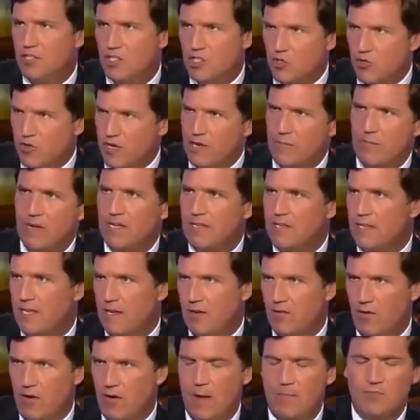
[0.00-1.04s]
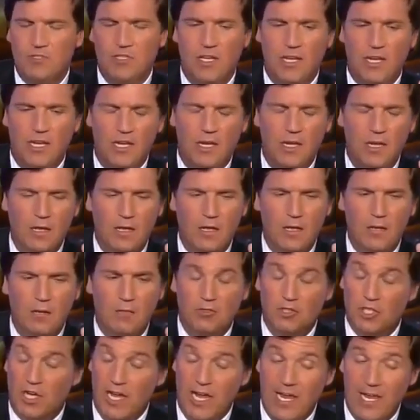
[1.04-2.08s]
the screaming, the interrupting,
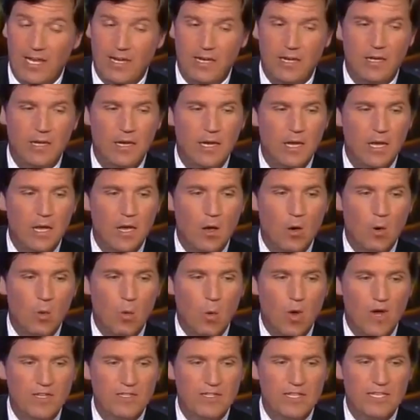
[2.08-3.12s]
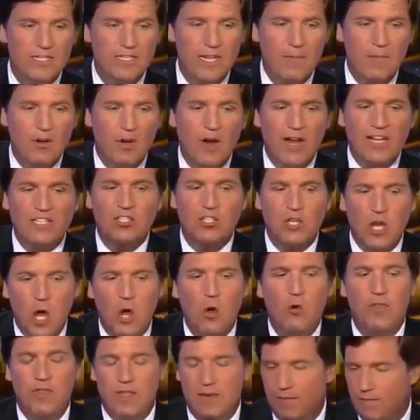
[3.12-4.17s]
which I hated, was the Democrats
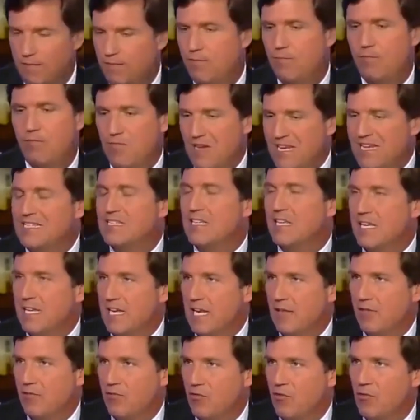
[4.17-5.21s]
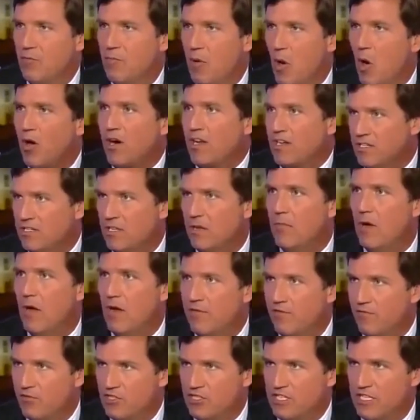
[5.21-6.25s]
know that he's going to get through, barring some
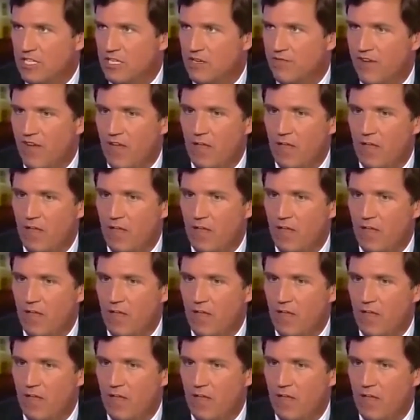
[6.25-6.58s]
unforeseen